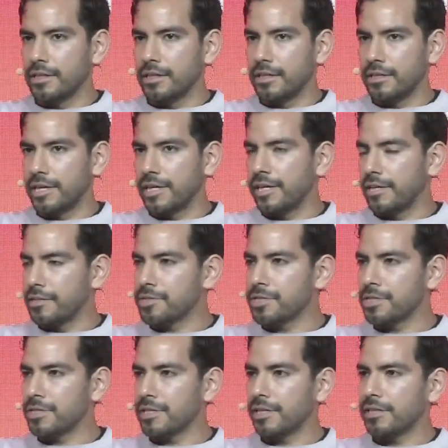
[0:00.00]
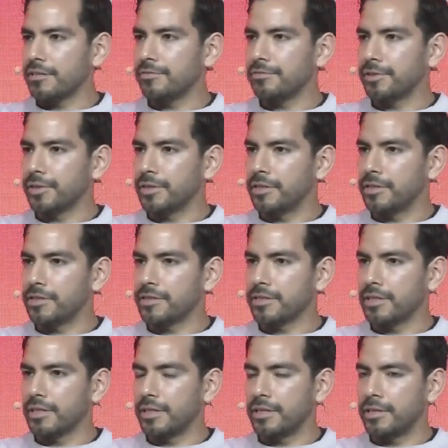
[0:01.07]
that engine that could fund
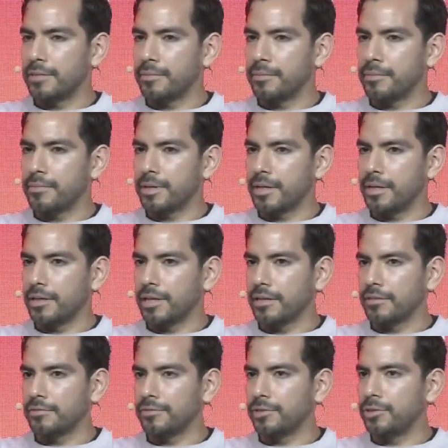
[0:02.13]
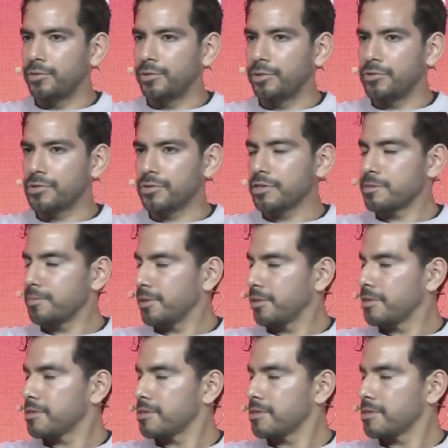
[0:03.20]
a lot of new user experiences